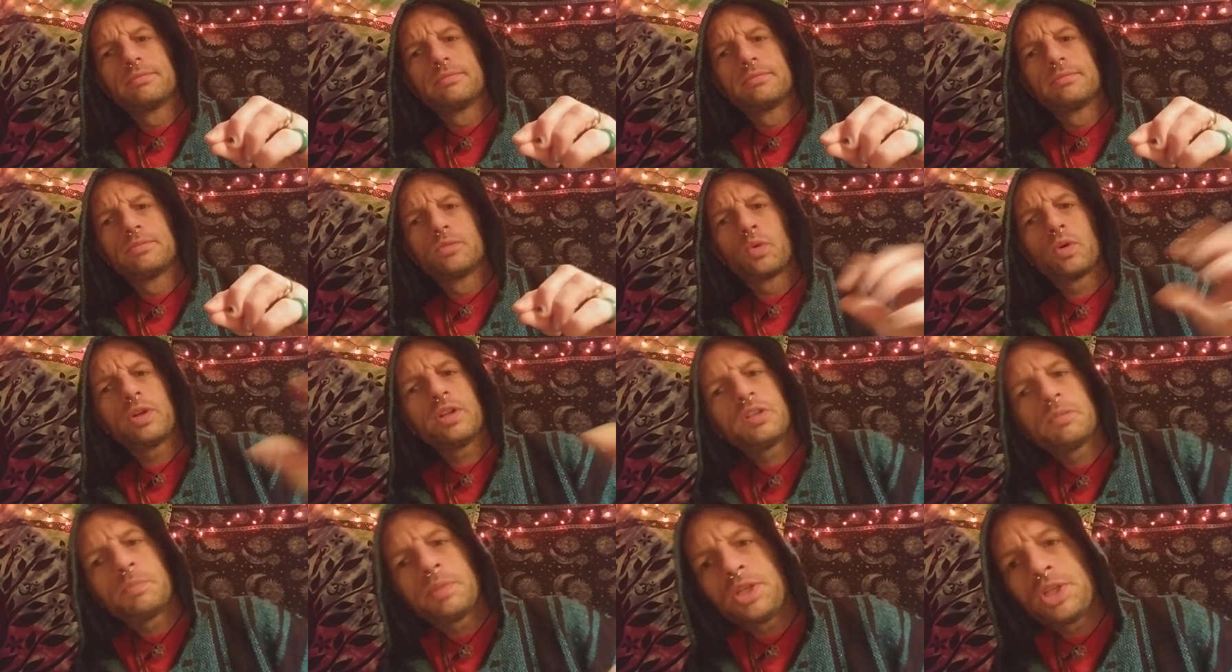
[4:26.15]
What
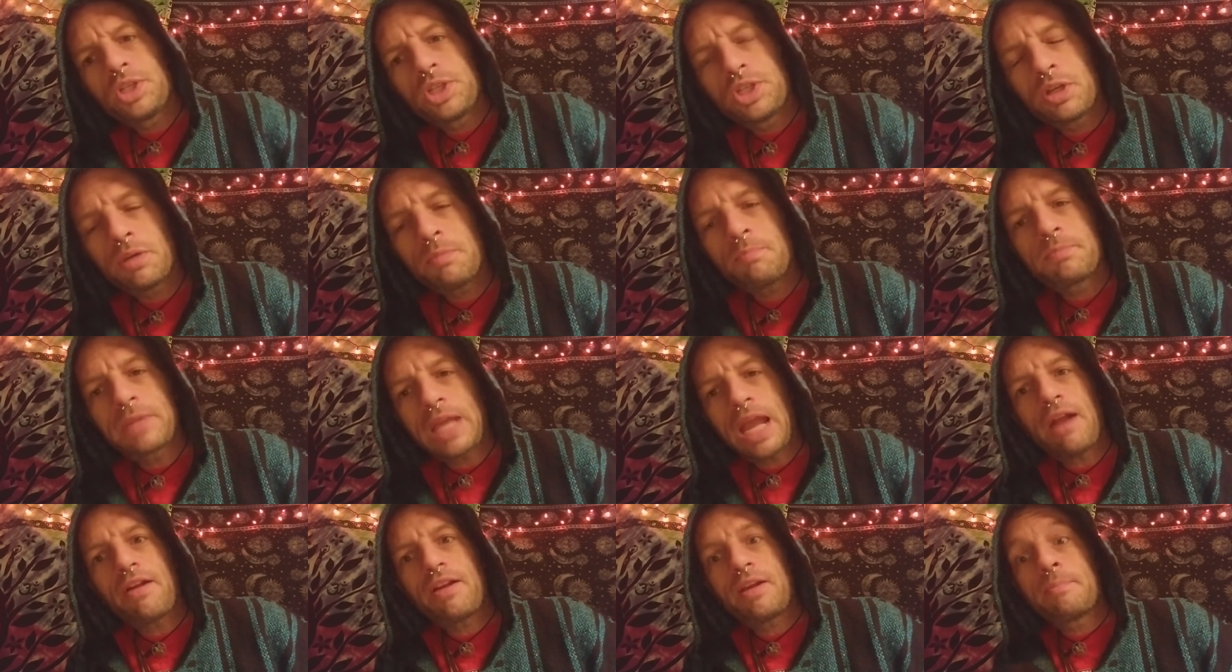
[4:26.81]
has Jim
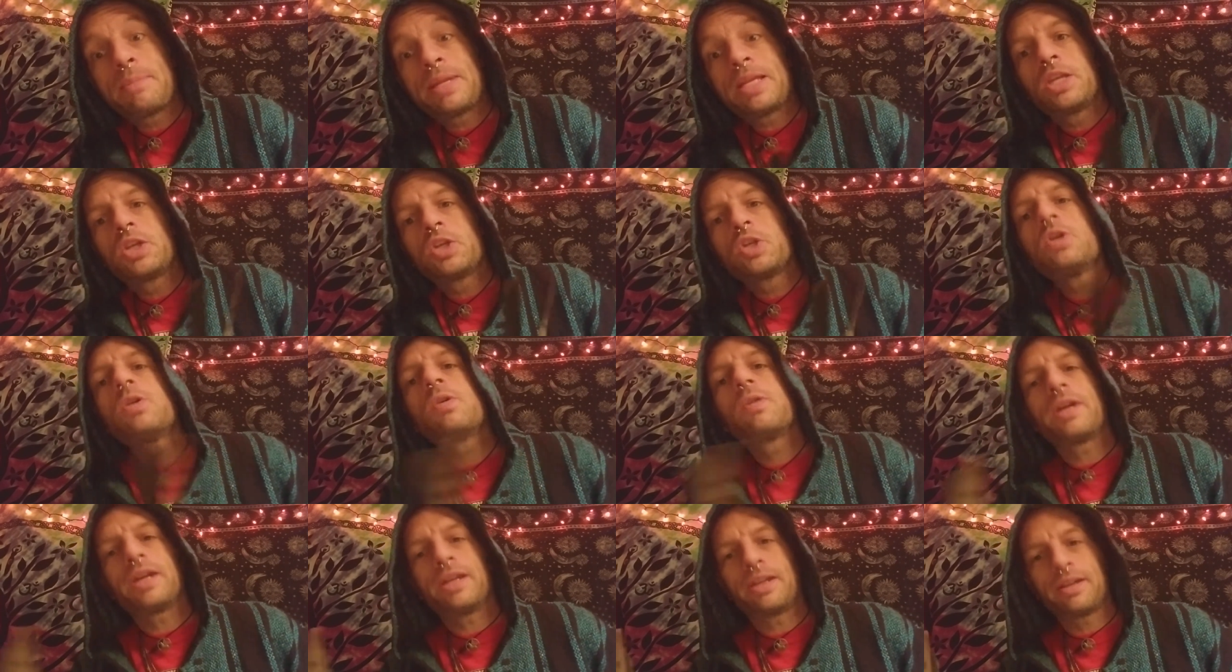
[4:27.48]
Carrey been
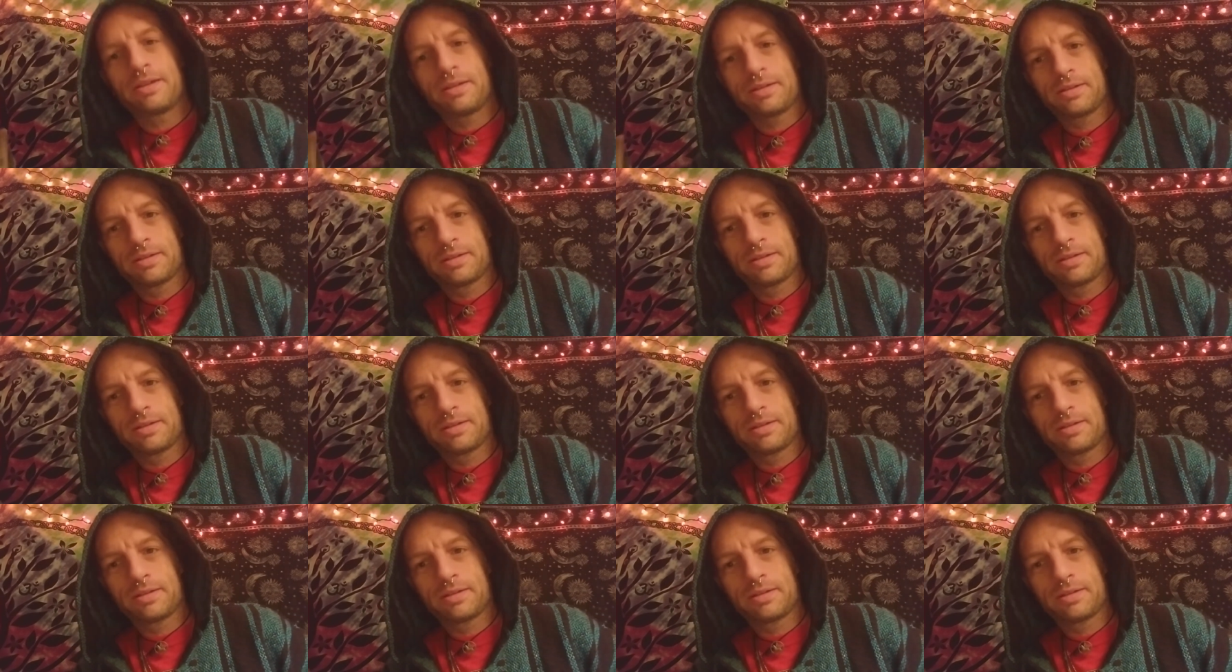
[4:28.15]
doing?